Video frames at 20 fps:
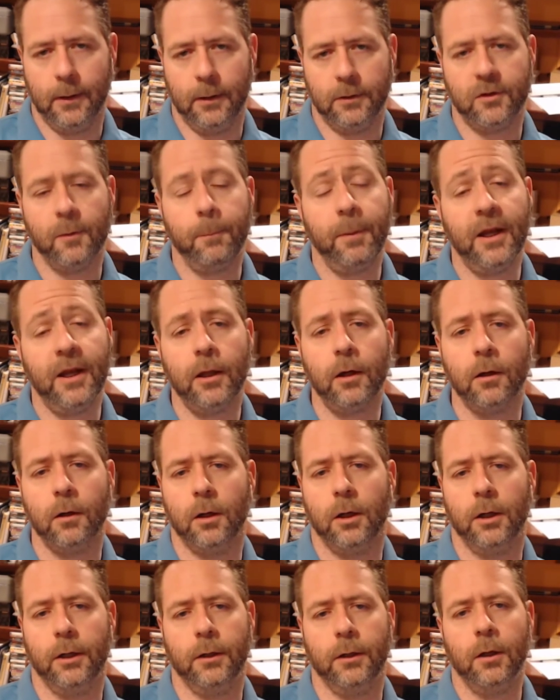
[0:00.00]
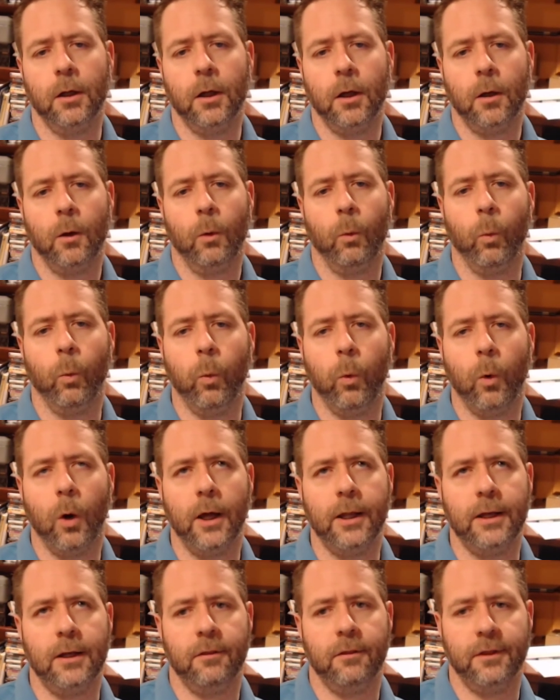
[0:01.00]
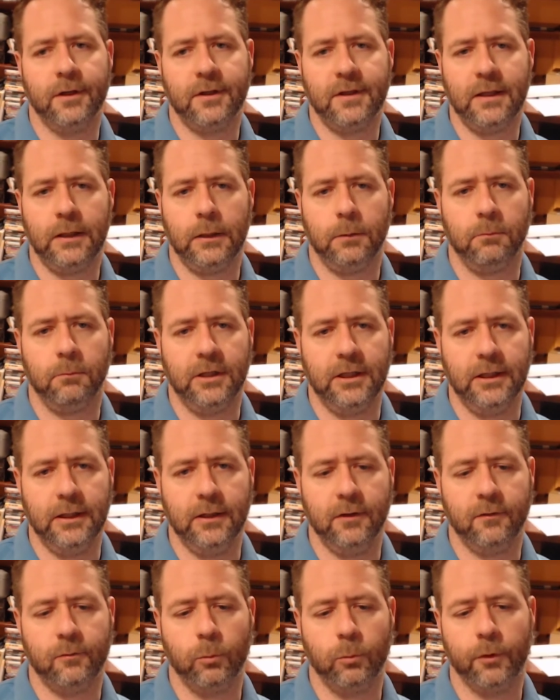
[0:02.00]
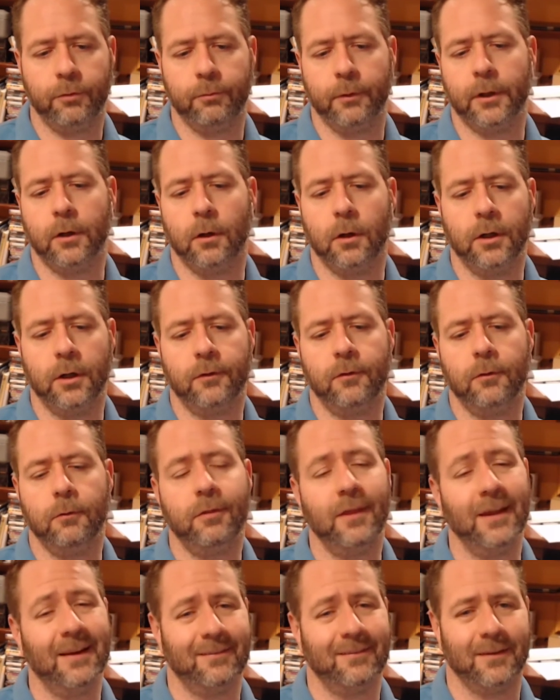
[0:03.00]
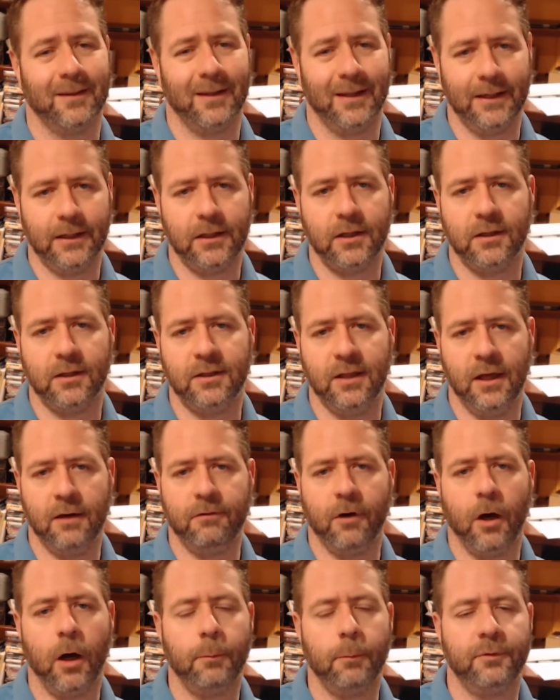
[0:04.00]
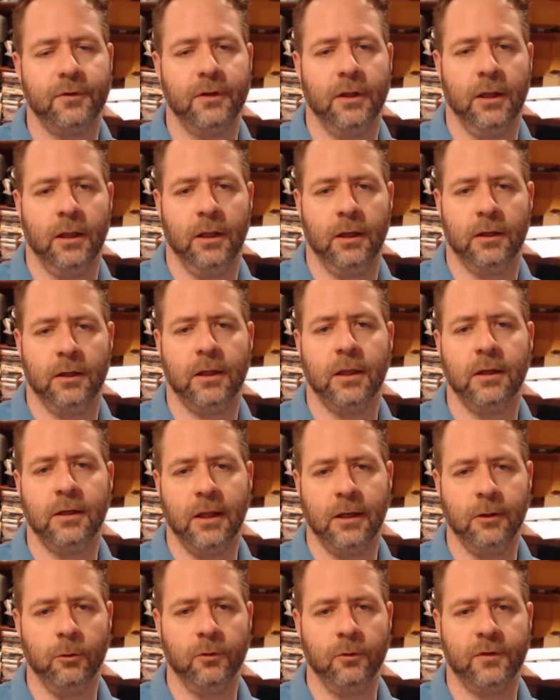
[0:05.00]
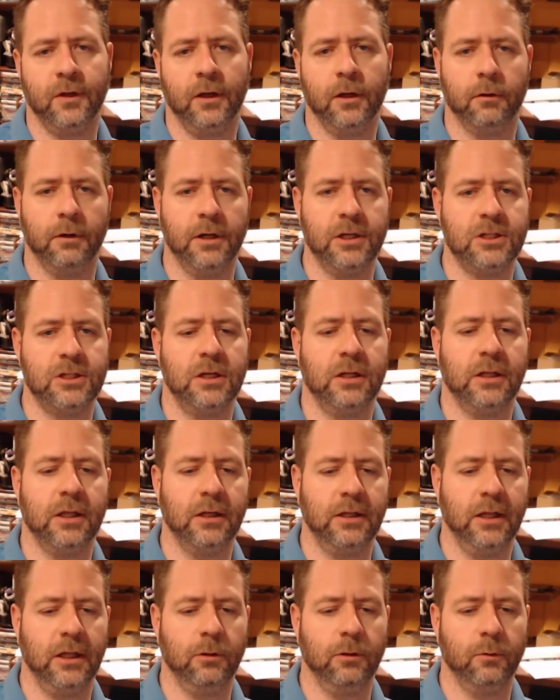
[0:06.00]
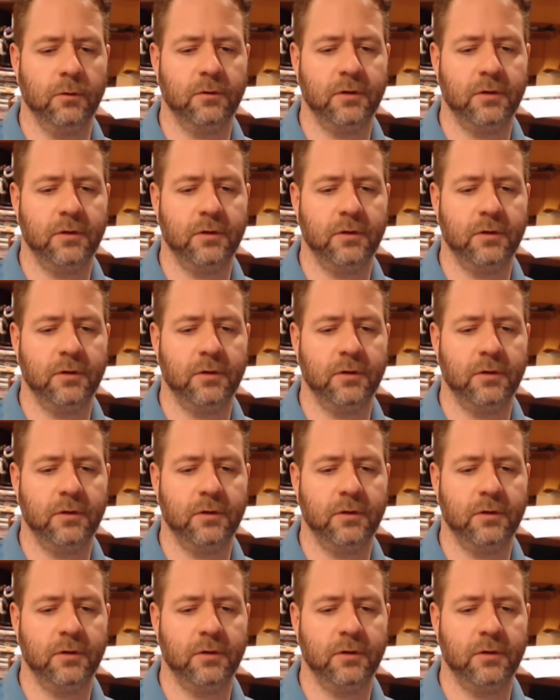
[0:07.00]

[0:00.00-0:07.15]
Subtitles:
Depending on what the team needs with regard to things like DevOps and continuous integration, continuous